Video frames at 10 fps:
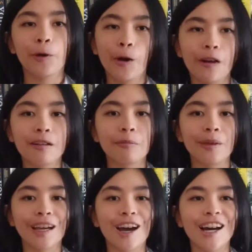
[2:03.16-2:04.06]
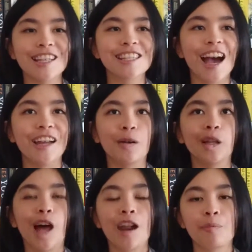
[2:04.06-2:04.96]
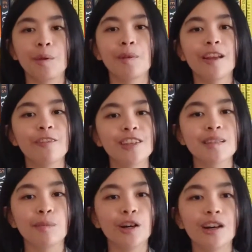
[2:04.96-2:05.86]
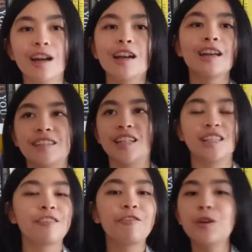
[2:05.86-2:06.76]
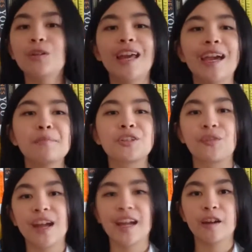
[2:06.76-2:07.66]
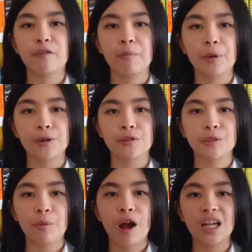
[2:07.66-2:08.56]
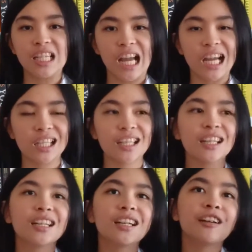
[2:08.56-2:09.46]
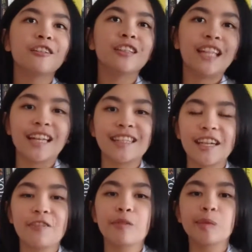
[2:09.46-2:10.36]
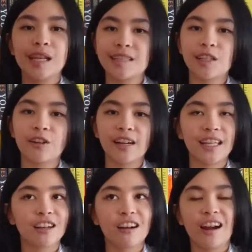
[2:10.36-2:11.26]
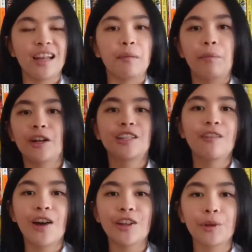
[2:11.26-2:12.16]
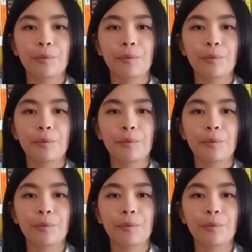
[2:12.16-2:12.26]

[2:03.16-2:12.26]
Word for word: book because I know a lot of people love this book. Just a few names, Regan from Peruse Project, Jesse from Jesse the Reader, and a bunch of other